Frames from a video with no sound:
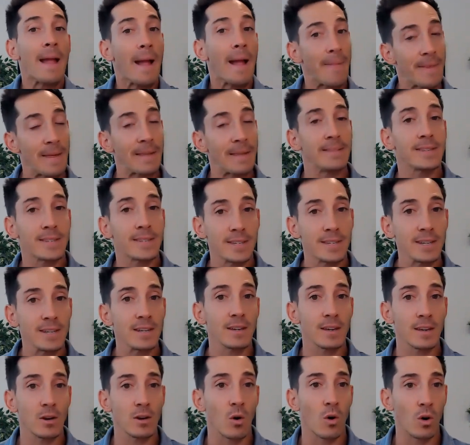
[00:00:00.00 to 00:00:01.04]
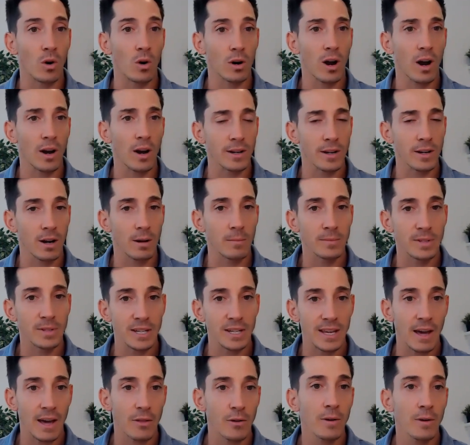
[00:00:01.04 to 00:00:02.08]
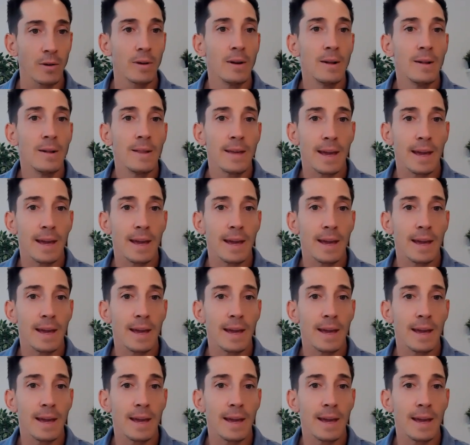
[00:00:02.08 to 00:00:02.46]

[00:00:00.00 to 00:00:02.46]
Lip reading: and then seeing it all kind of come together.